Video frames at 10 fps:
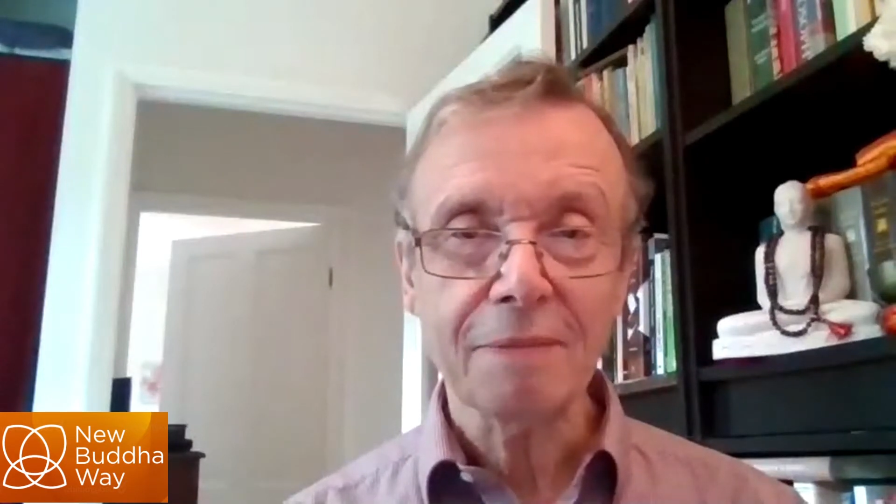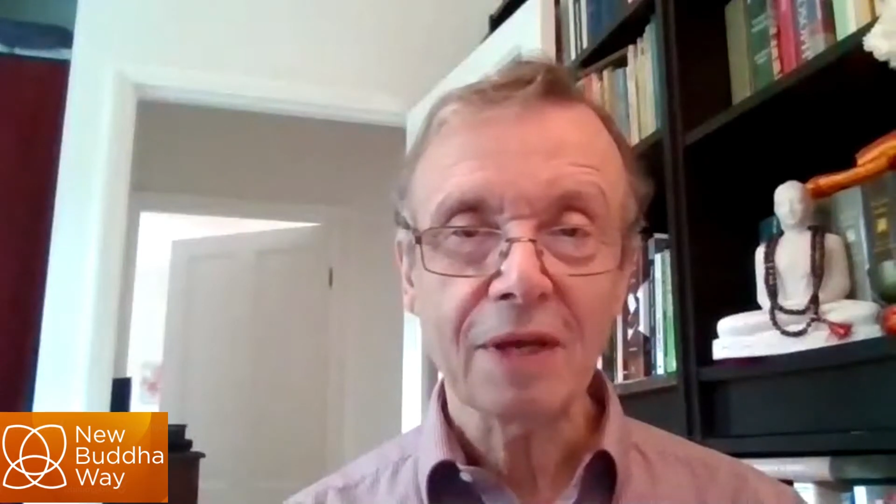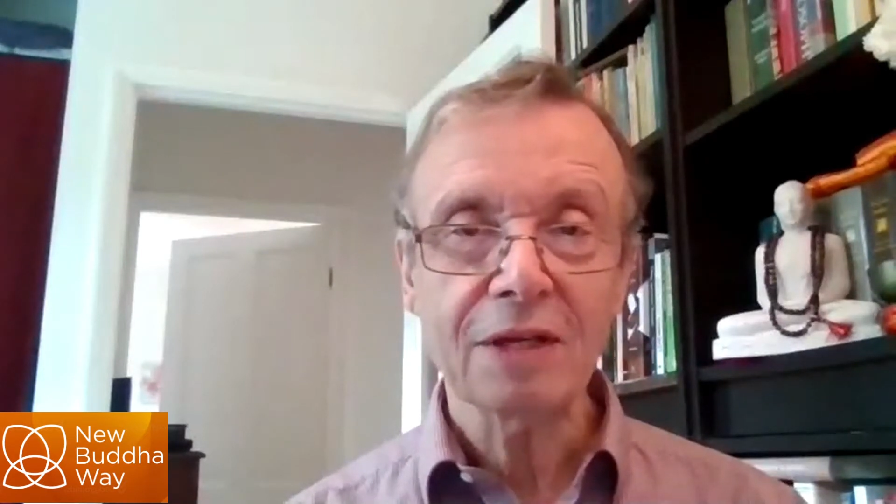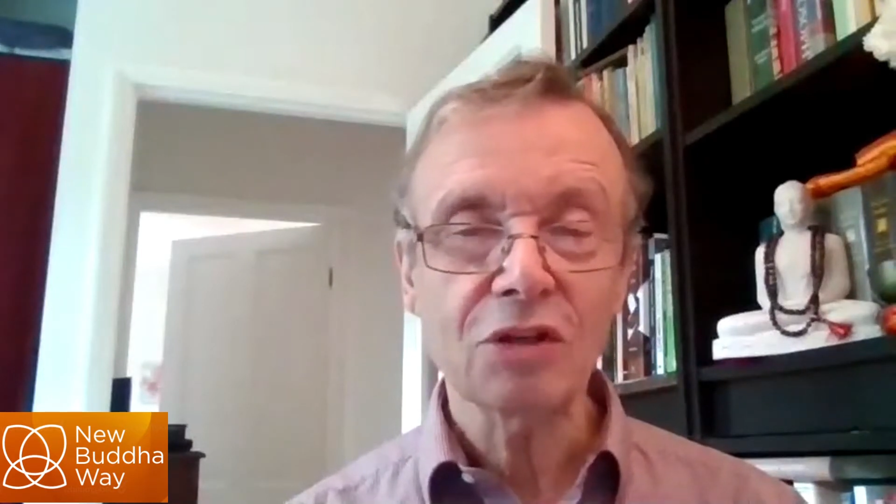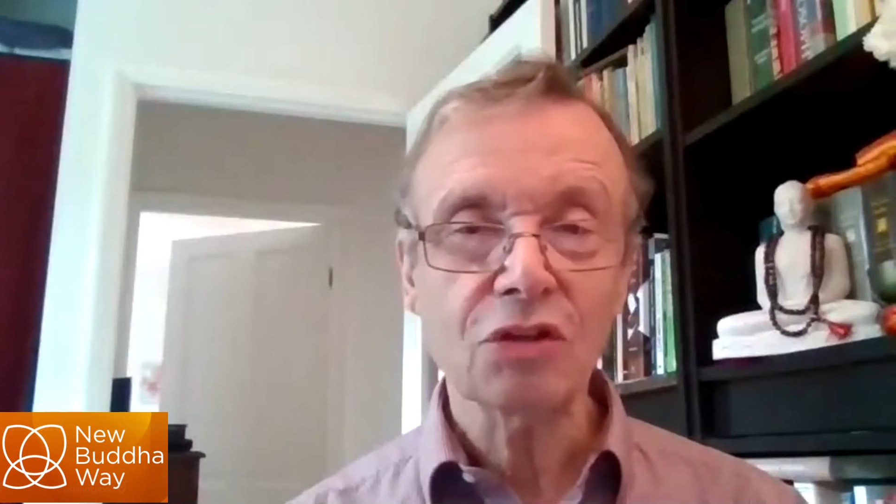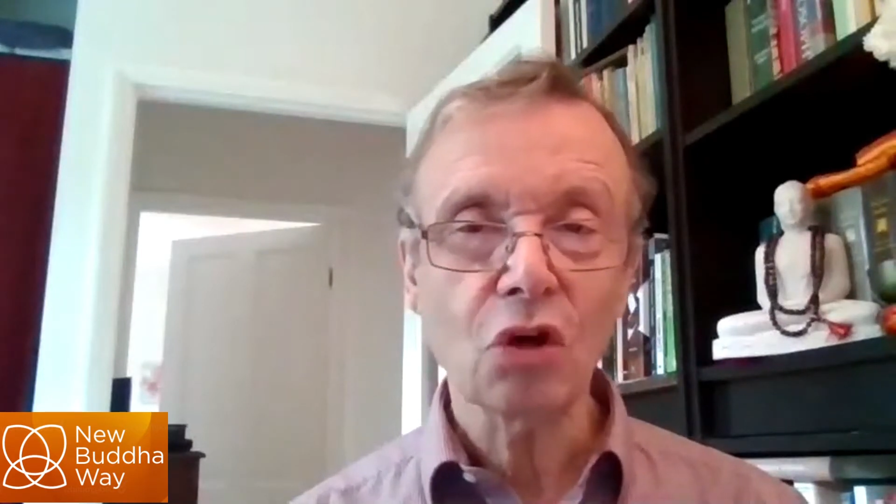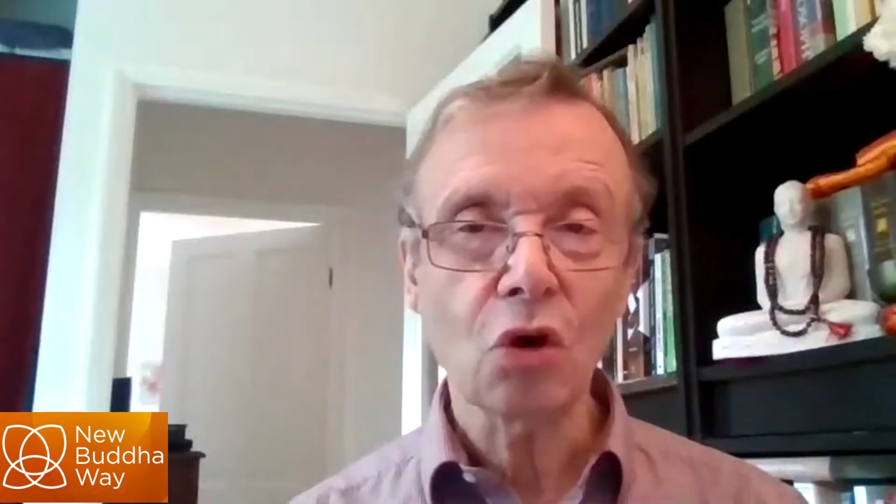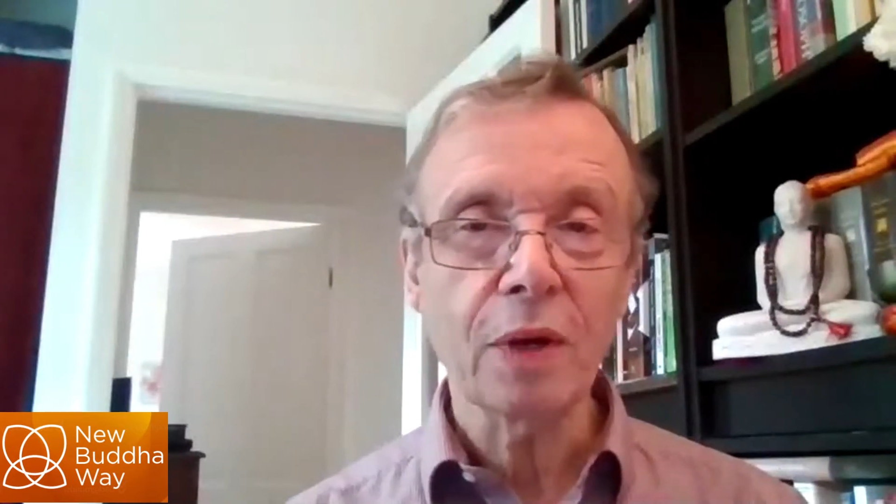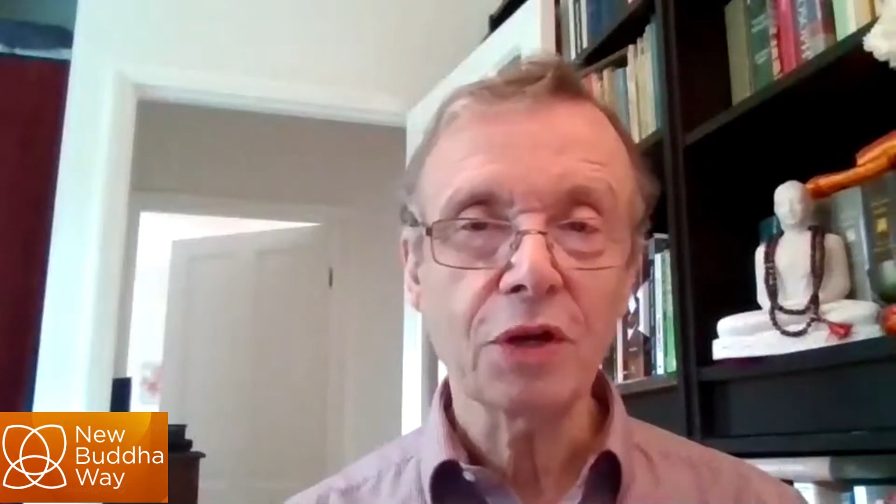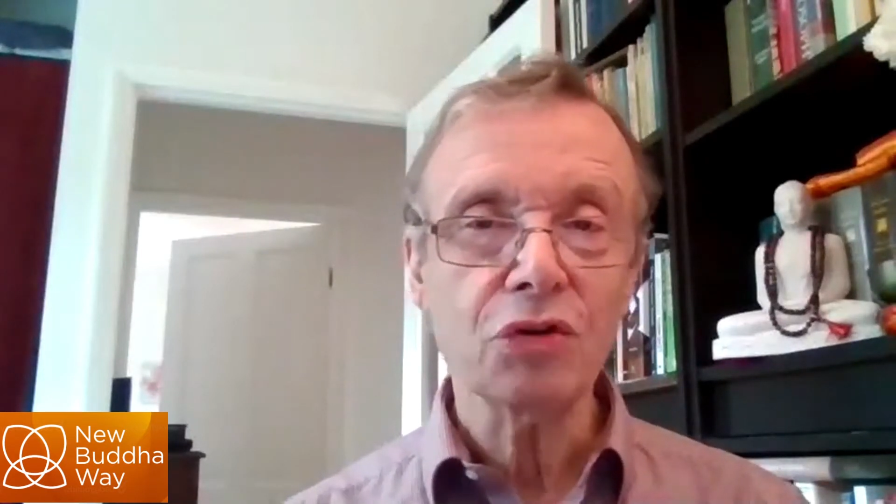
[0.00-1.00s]
It's as though
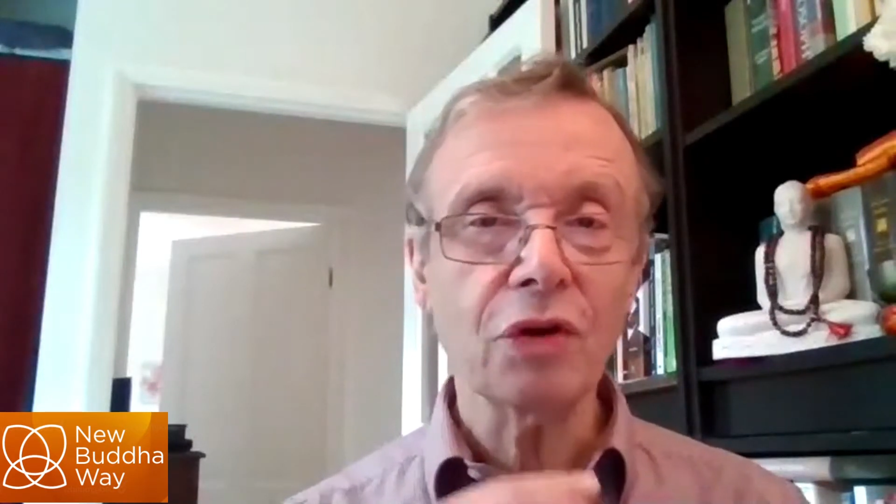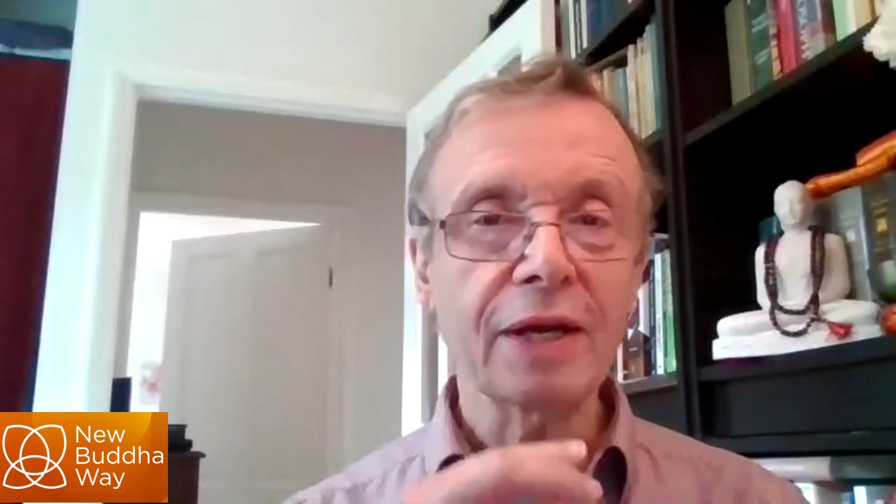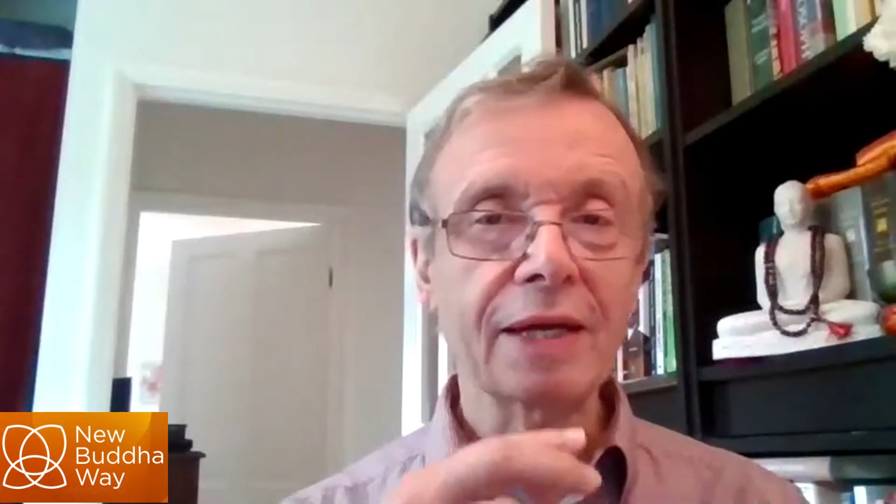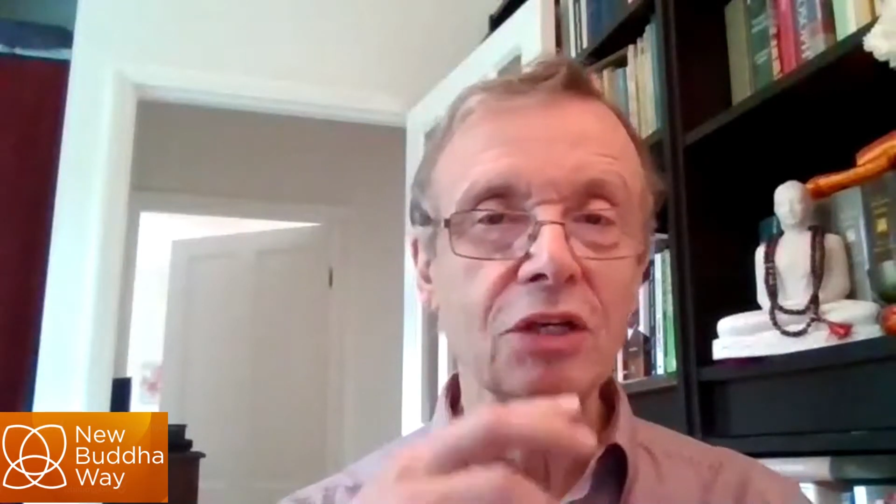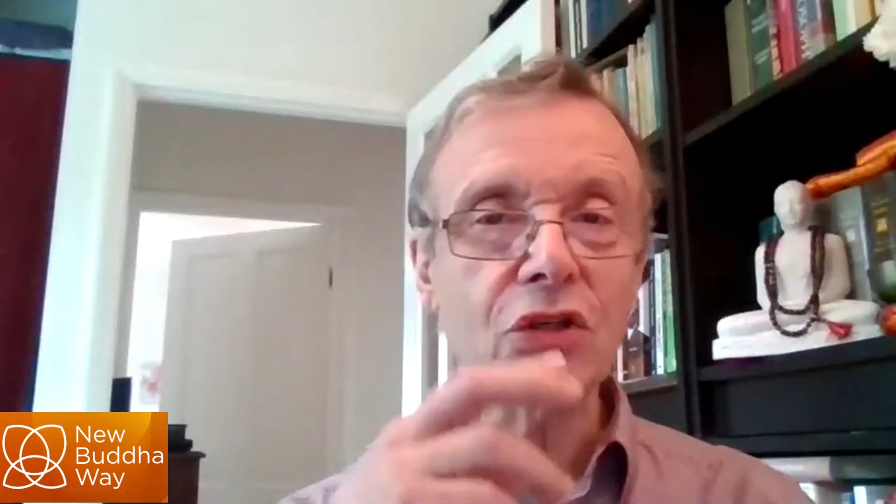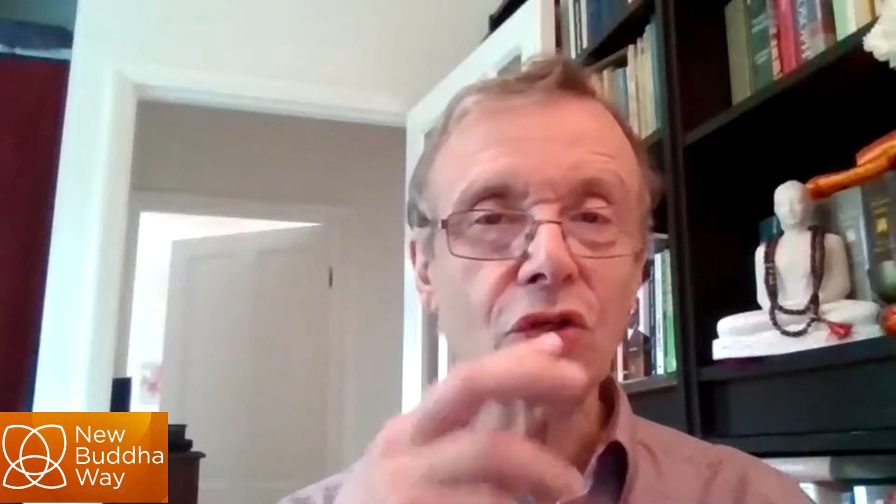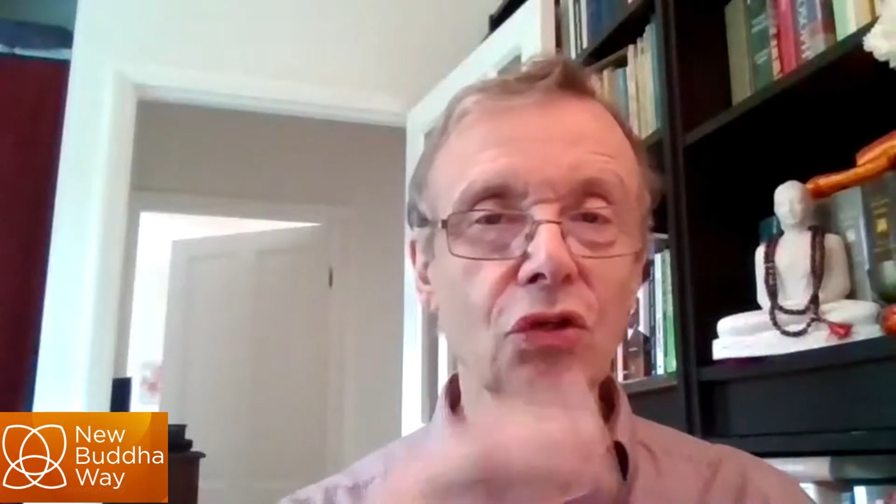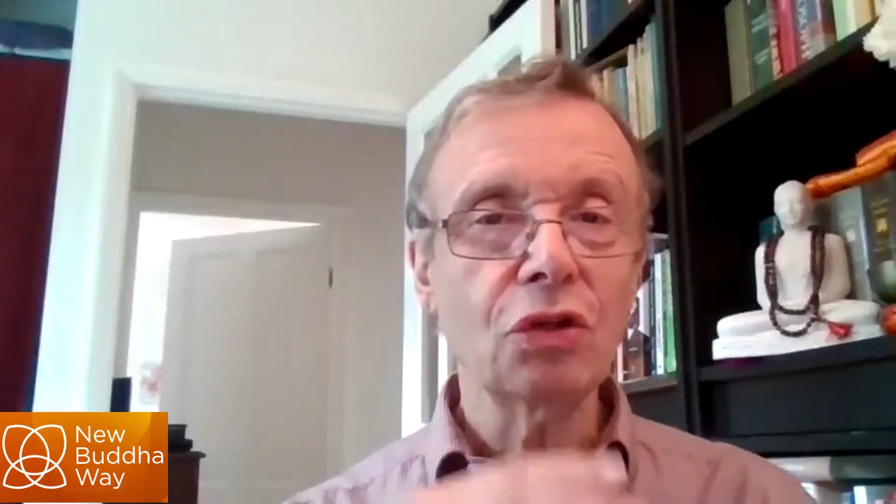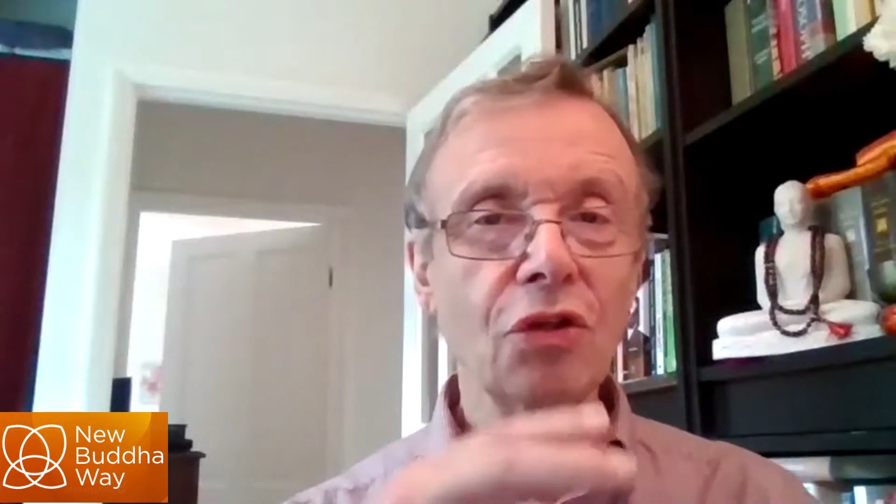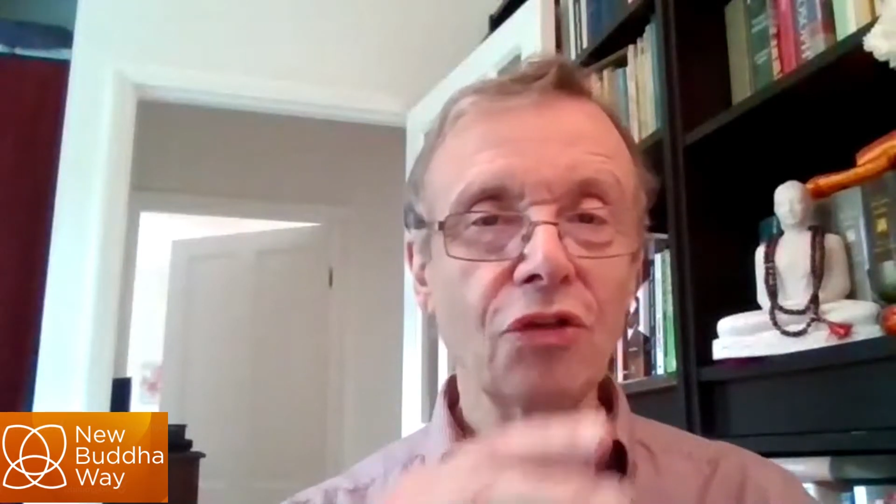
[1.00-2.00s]
we're trying to
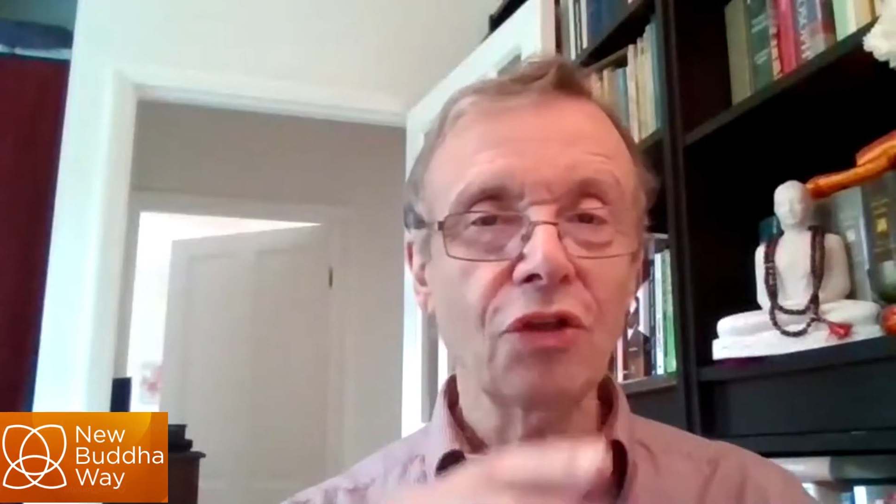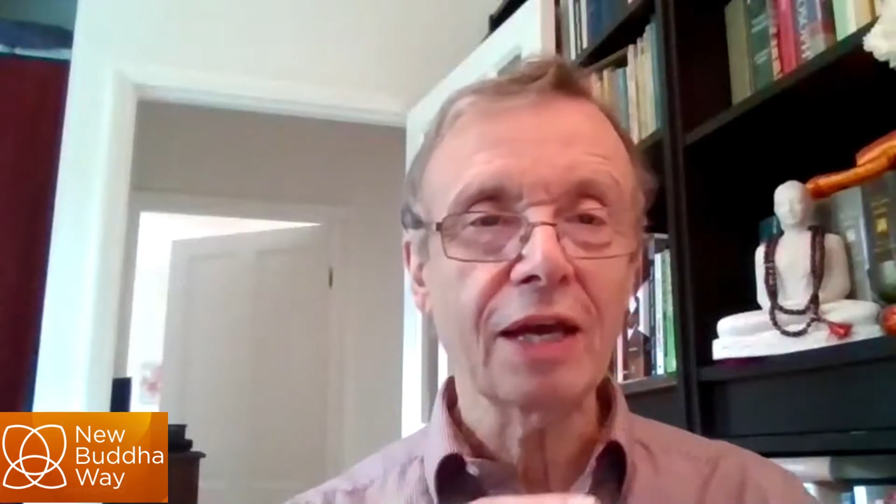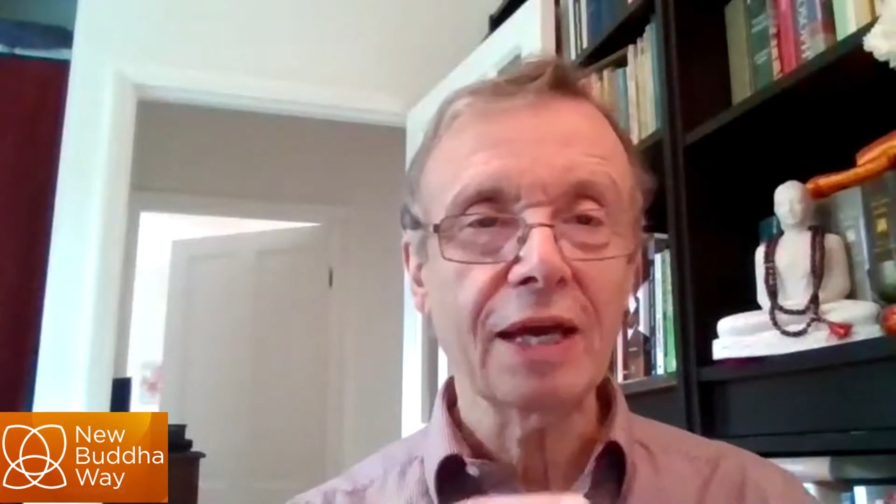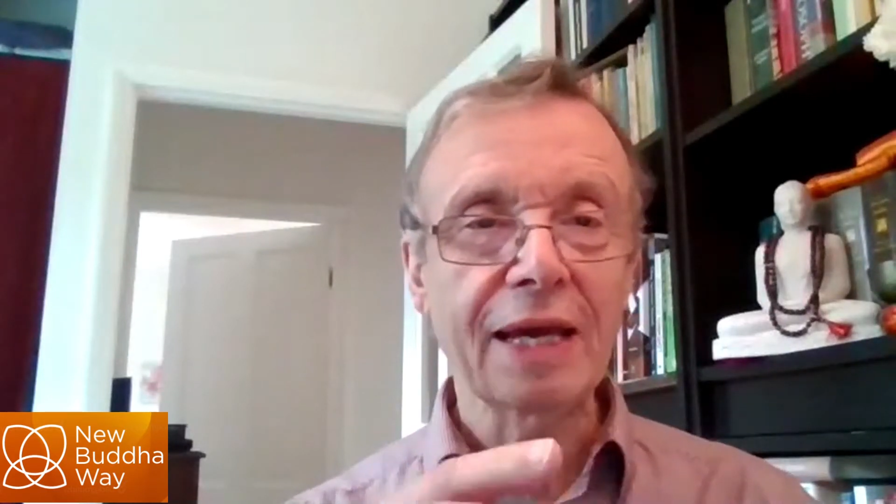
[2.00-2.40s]
turn the thing